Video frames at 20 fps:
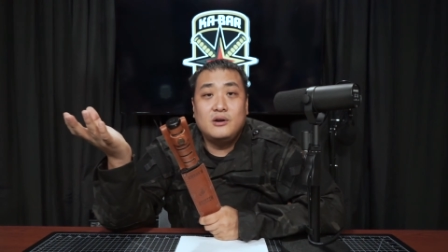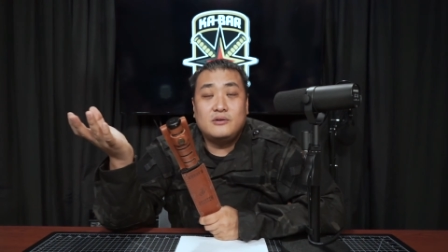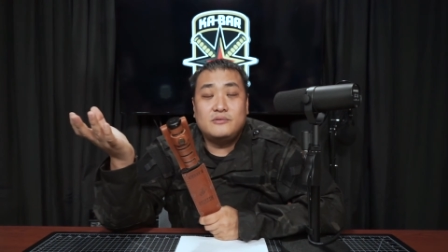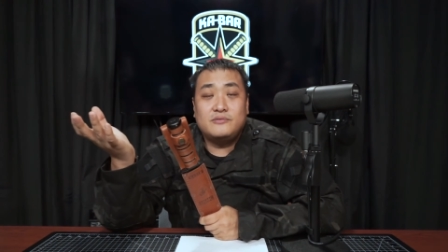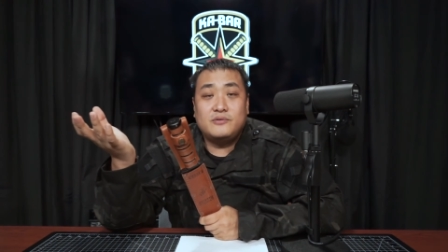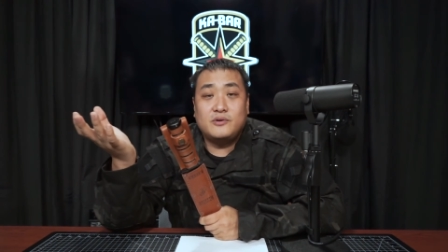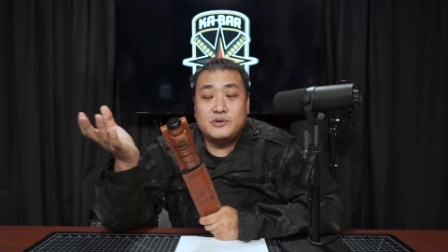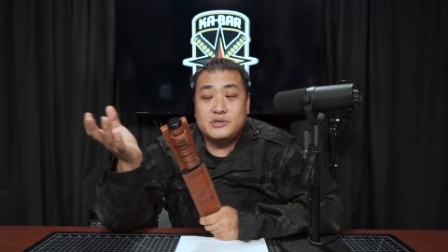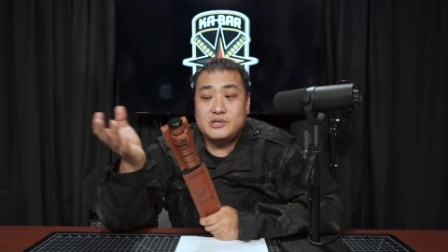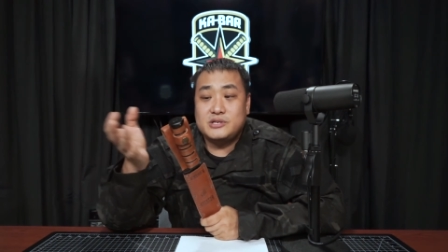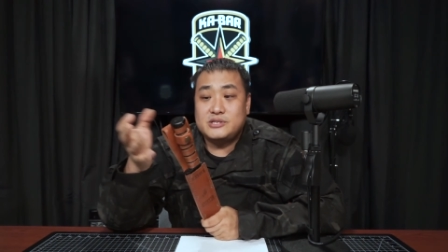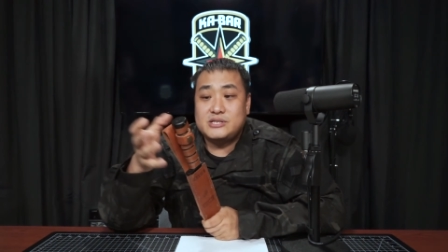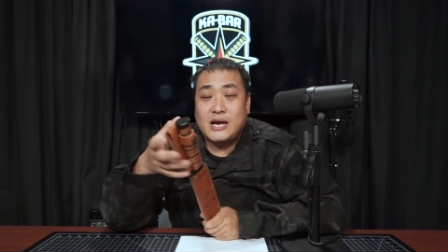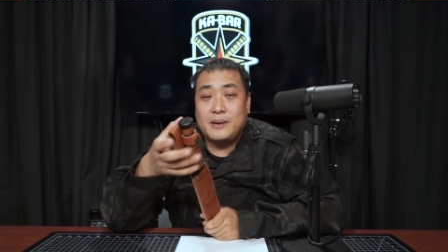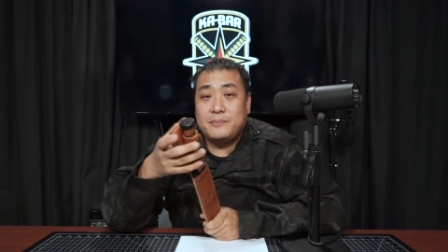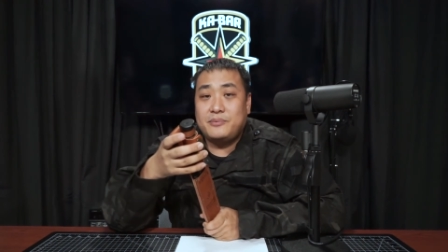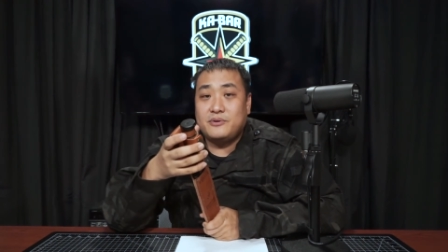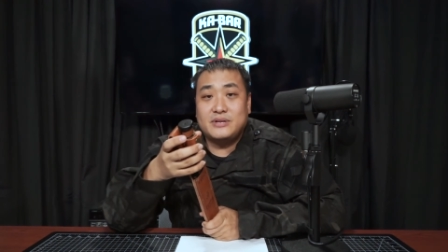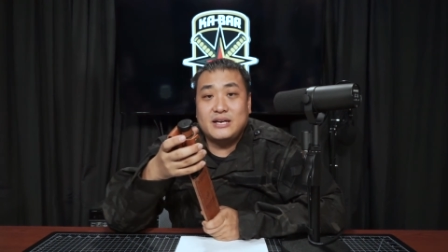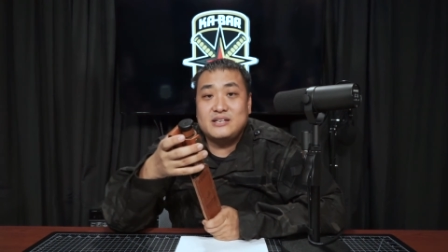for
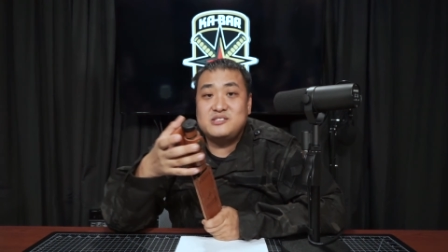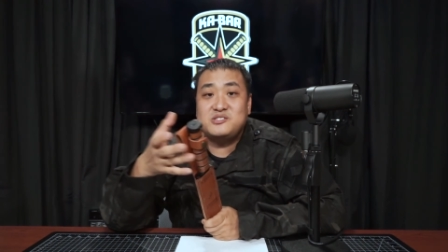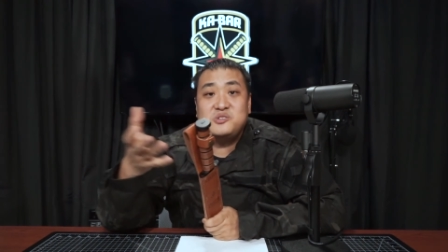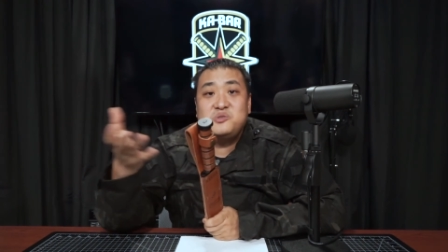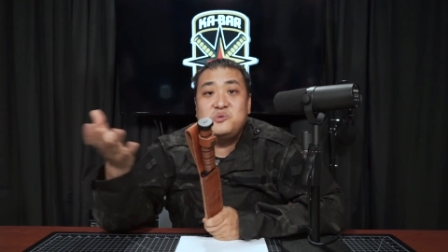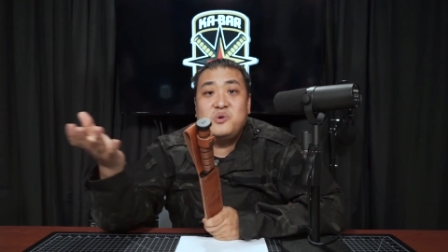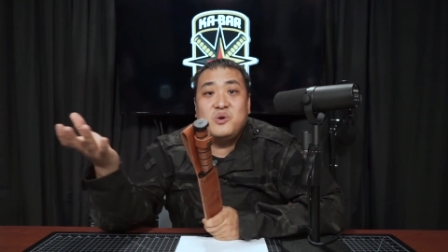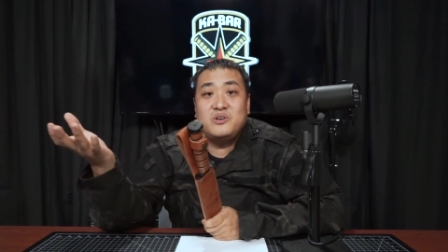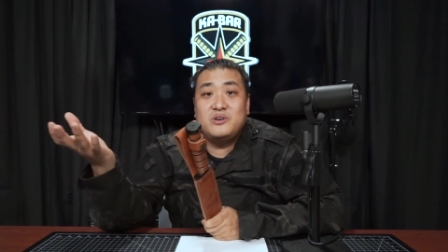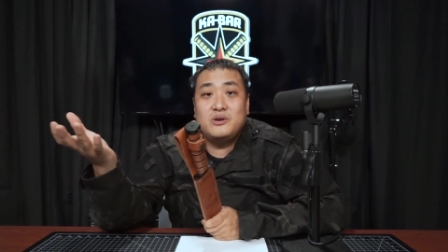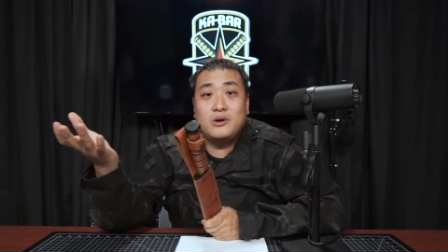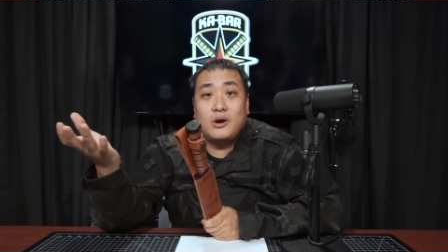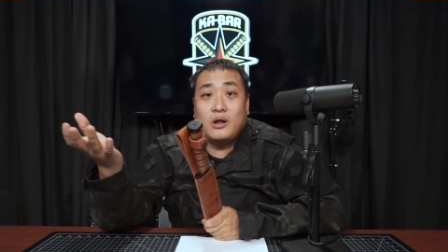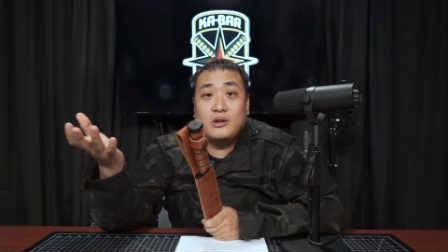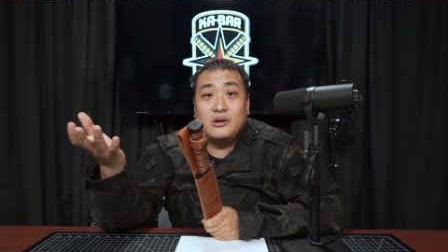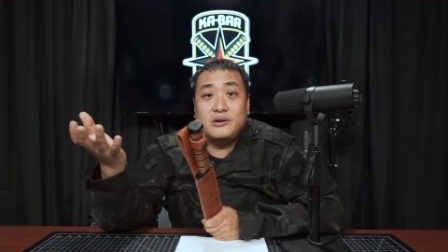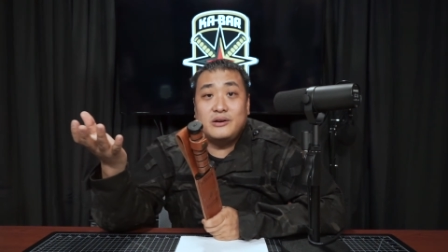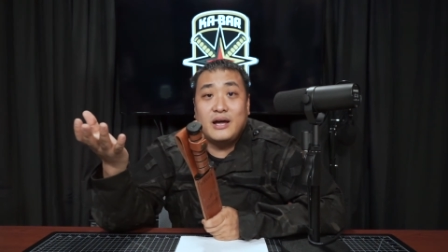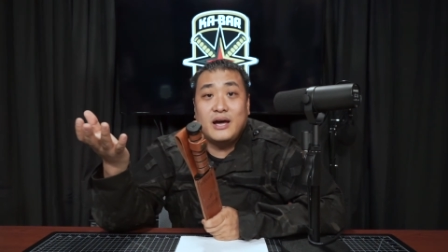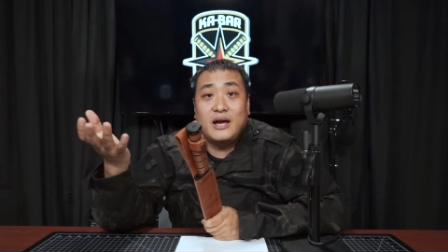example, that's
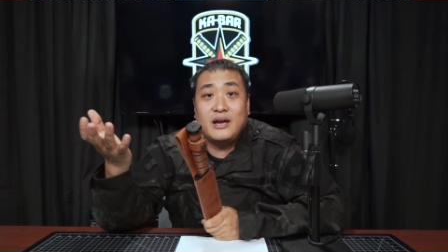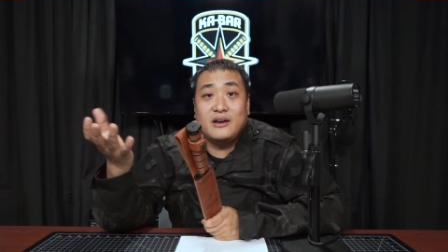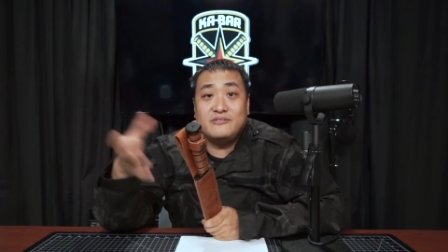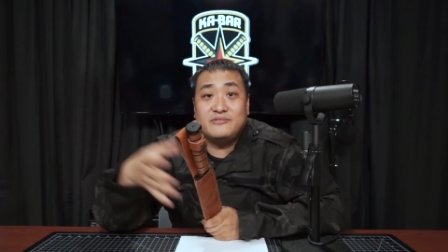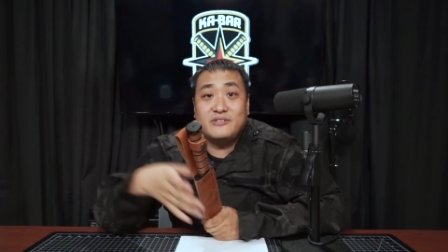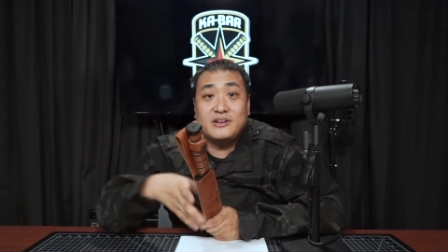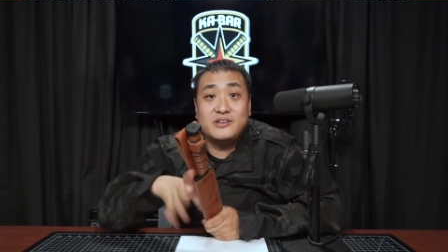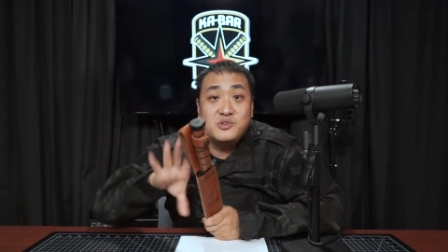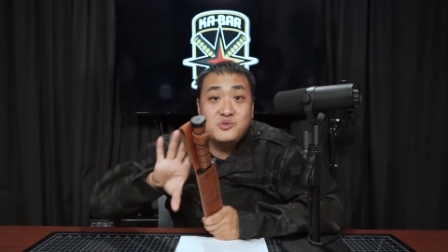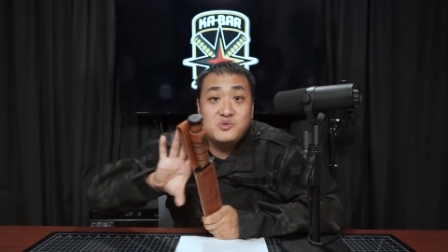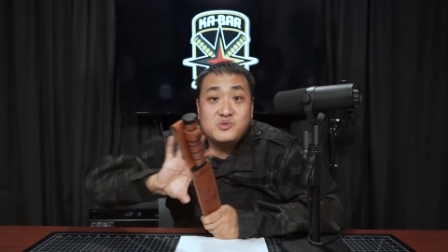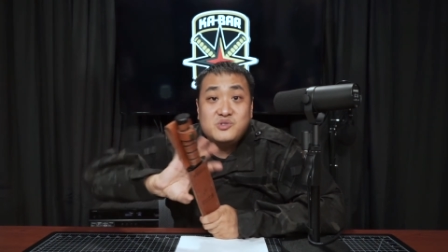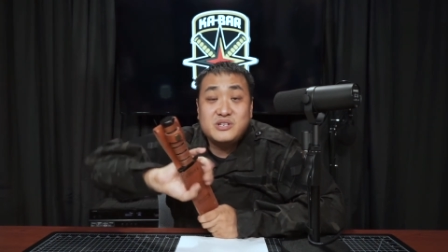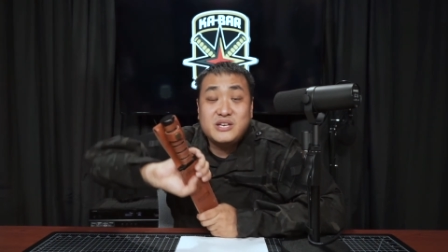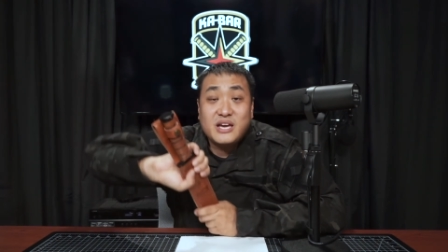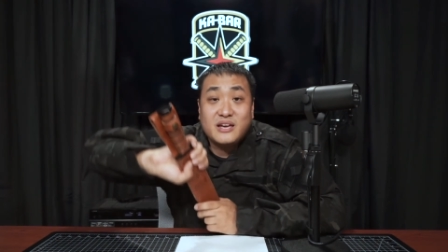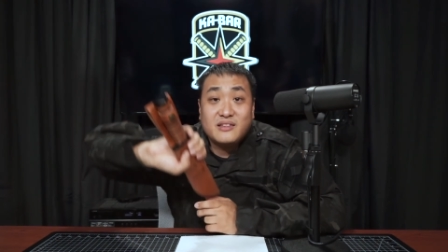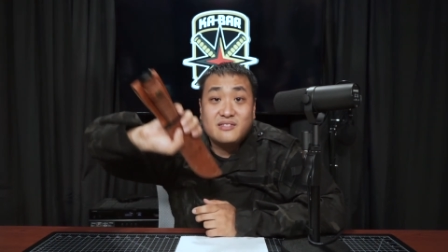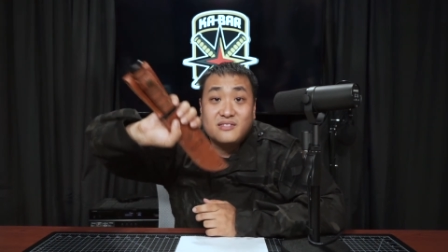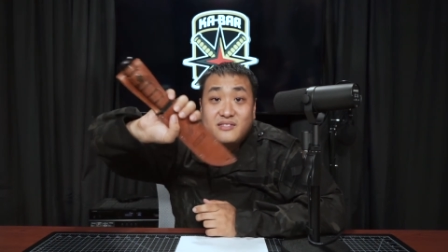$200 knife, and you could
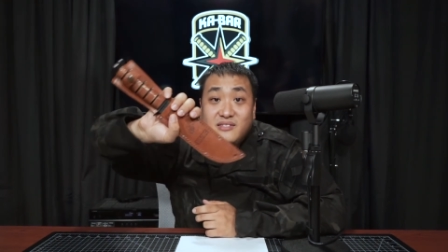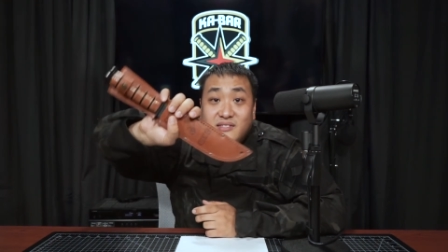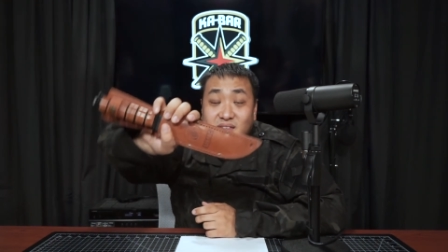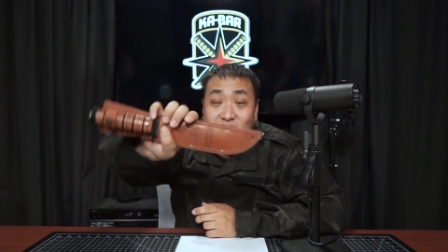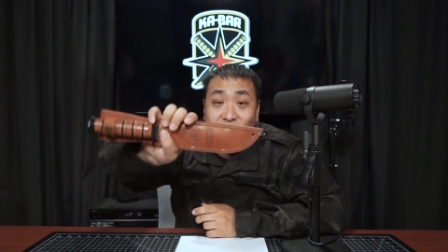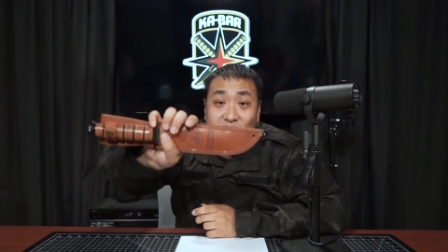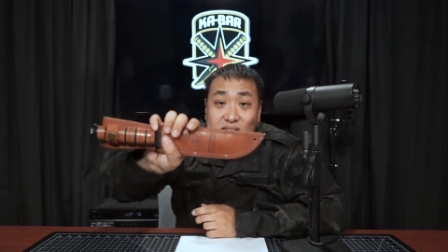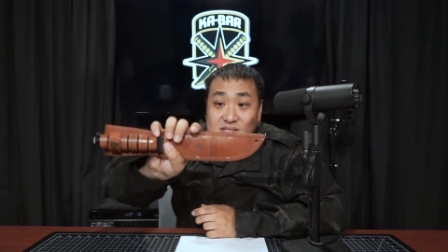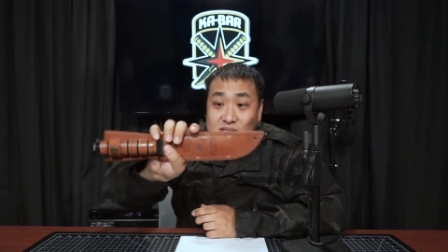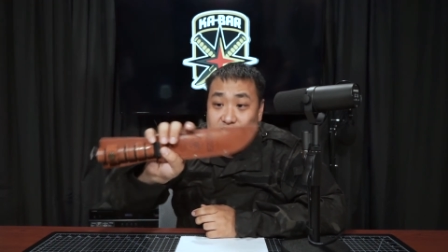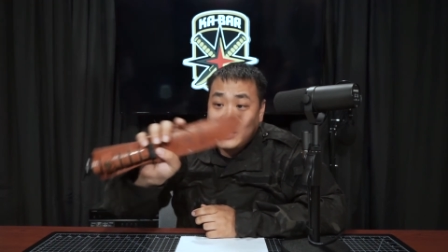get this.